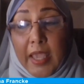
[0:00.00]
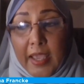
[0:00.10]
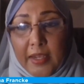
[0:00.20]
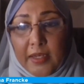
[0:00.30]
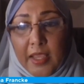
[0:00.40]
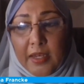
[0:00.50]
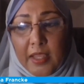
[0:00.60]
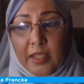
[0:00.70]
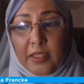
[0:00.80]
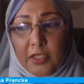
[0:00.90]
can,
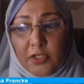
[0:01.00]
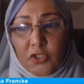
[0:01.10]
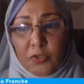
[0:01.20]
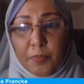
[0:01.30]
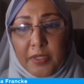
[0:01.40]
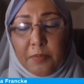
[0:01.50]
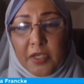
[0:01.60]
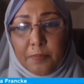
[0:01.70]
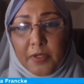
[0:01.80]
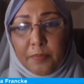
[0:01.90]
and each
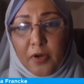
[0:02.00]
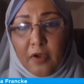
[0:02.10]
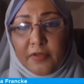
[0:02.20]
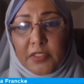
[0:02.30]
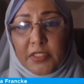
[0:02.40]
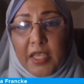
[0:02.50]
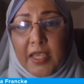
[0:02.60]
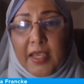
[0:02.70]
premier per province